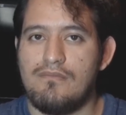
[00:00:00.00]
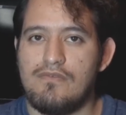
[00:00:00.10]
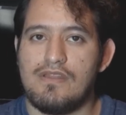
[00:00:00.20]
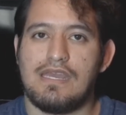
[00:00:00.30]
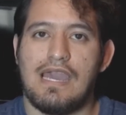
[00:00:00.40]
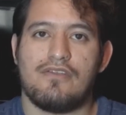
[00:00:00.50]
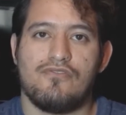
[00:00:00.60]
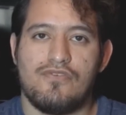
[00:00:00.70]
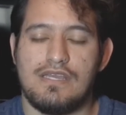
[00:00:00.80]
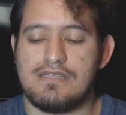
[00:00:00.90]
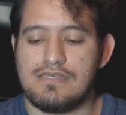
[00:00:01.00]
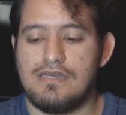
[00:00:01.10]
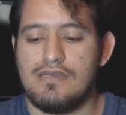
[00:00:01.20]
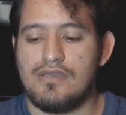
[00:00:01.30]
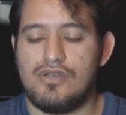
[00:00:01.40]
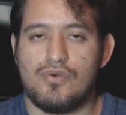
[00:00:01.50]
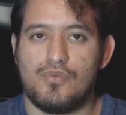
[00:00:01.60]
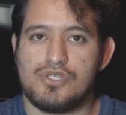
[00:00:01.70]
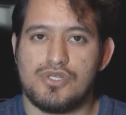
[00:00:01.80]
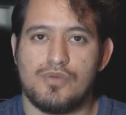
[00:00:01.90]
Maybe they had feet,
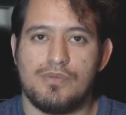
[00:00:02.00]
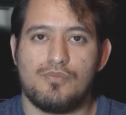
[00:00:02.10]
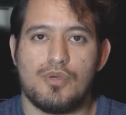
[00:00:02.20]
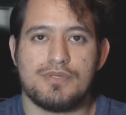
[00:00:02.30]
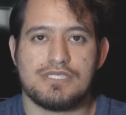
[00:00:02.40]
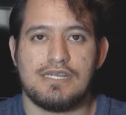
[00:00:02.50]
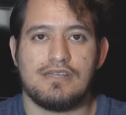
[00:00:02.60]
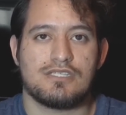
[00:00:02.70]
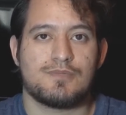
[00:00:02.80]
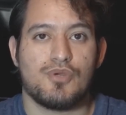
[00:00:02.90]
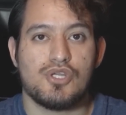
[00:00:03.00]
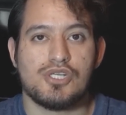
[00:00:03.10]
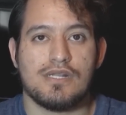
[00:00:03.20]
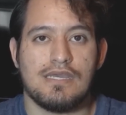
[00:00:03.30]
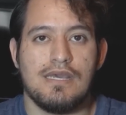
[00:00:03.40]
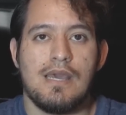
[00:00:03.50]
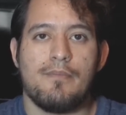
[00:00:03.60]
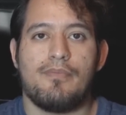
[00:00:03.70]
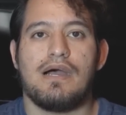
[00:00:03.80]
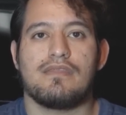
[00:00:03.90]
which could be represented spiritually
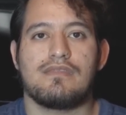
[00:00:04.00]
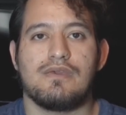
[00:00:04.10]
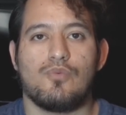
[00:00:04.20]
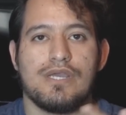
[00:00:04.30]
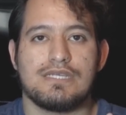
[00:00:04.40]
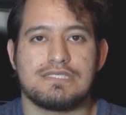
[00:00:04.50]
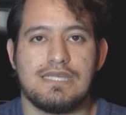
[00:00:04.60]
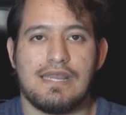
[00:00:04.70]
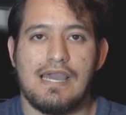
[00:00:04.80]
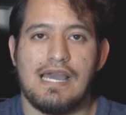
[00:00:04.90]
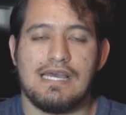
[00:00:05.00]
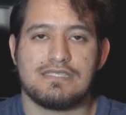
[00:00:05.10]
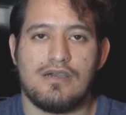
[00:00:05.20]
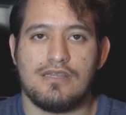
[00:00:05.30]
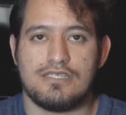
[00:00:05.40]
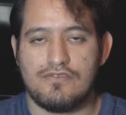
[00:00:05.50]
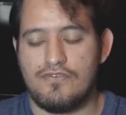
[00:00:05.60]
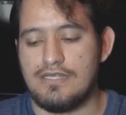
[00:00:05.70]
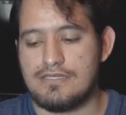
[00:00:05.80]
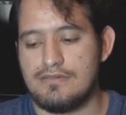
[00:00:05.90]
by the wings that it has on its
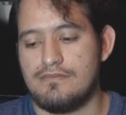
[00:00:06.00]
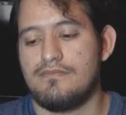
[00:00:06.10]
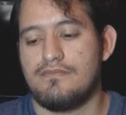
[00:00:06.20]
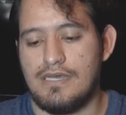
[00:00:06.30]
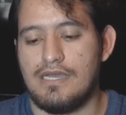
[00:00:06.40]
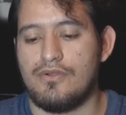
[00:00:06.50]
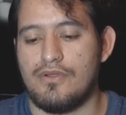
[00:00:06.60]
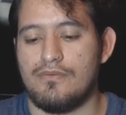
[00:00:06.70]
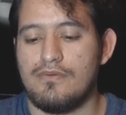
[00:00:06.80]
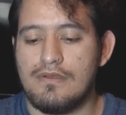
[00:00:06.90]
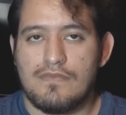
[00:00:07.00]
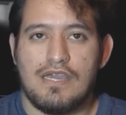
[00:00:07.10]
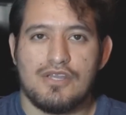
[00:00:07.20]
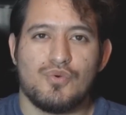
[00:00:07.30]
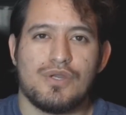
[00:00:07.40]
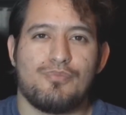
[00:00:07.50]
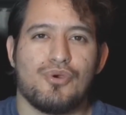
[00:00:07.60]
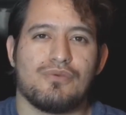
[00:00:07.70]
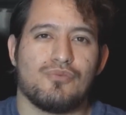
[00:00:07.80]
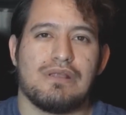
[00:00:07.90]
feet. I don't know. I do want to
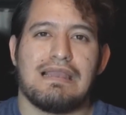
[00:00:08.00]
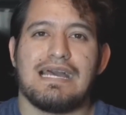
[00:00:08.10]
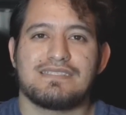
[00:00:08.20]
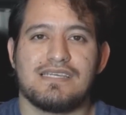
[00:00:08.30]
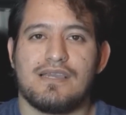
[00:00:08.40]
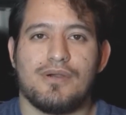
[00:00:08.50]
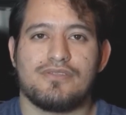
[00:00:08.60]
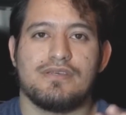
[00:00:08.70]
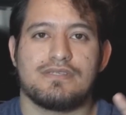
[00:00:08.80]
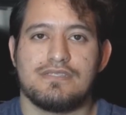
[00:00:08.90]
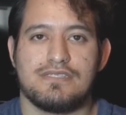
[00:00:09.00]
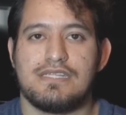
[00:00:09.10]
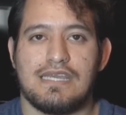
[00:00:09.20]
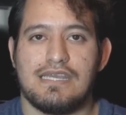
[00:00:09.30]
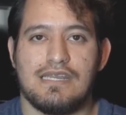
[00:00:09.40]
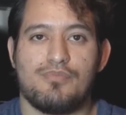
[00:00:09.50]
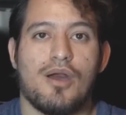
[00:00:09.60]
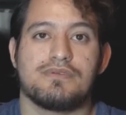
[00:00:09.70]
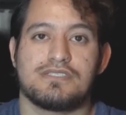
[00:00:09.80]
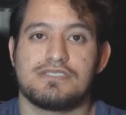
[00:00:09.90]
point one last thing about the snake, and I
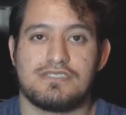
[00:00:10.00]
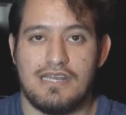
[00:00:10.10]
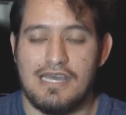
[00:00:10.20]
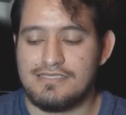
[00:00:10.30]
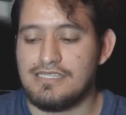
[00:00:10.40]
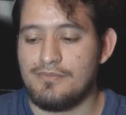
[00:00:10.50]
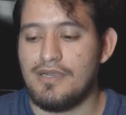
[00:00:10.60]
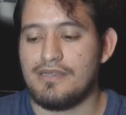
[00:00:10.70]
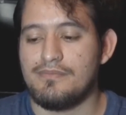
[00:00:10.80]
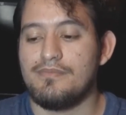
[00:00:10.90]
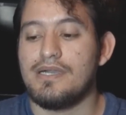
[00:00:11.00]
promise this is the last thing about it.